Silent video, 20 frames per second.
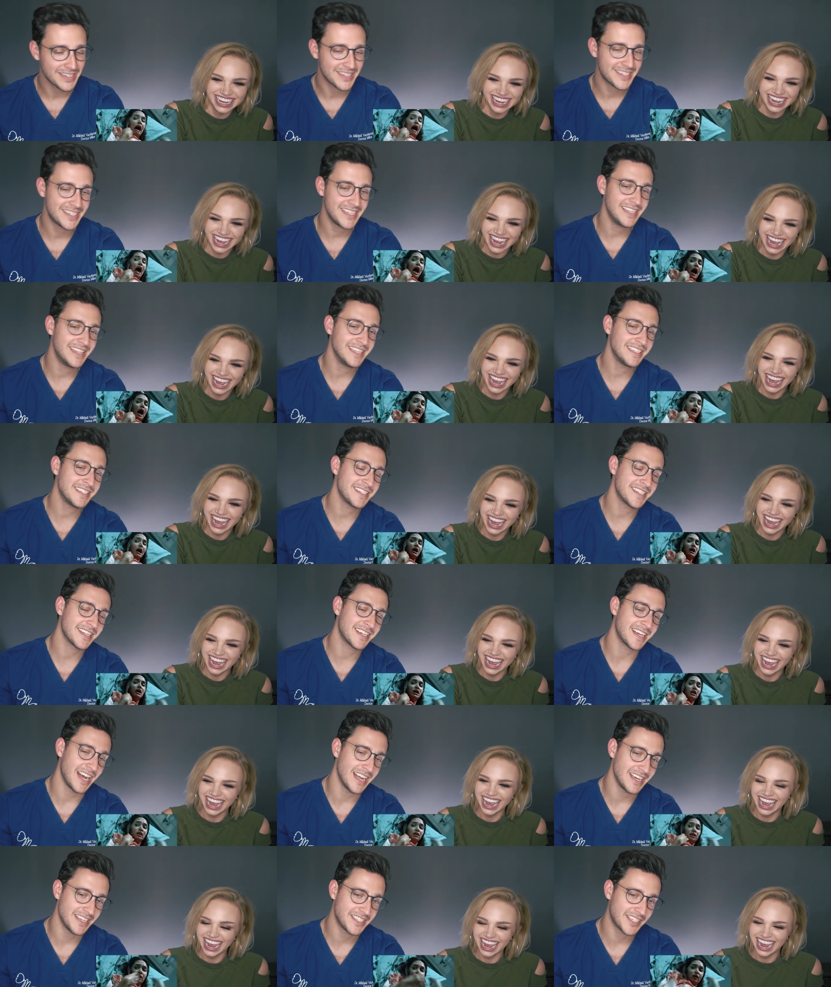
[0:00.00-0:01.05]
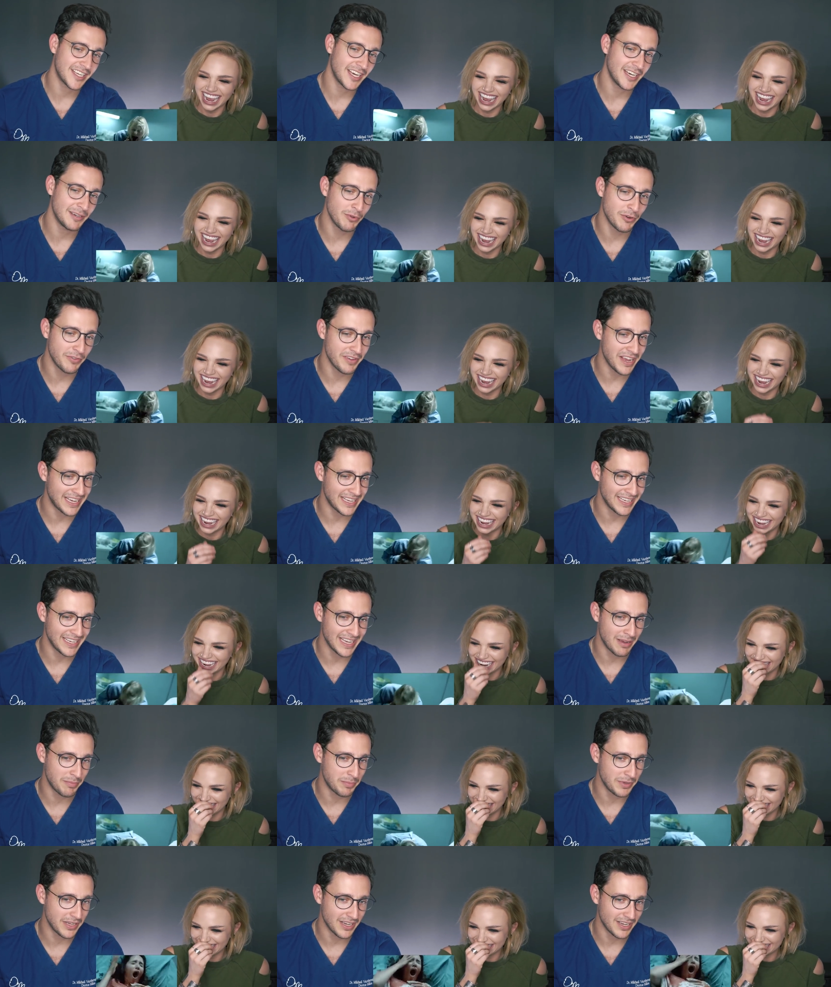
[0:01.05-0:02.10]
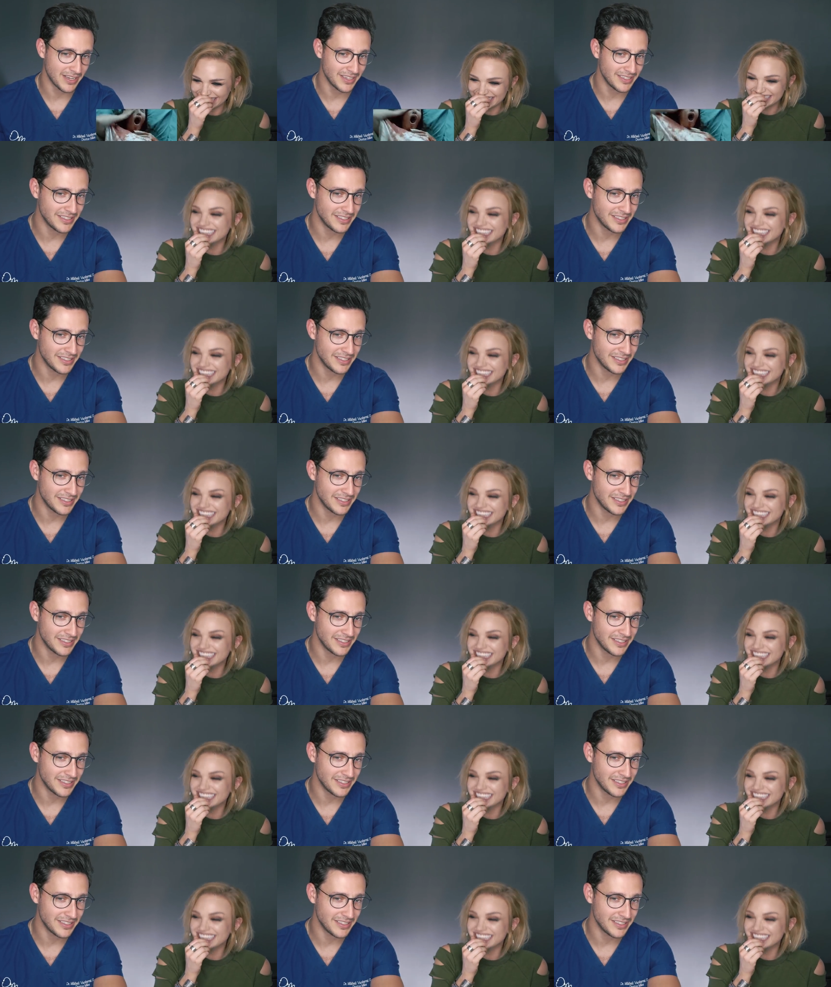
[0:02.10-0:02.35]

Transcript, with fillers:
Speaker 1: See, this is the kind of scary movie I can get behind.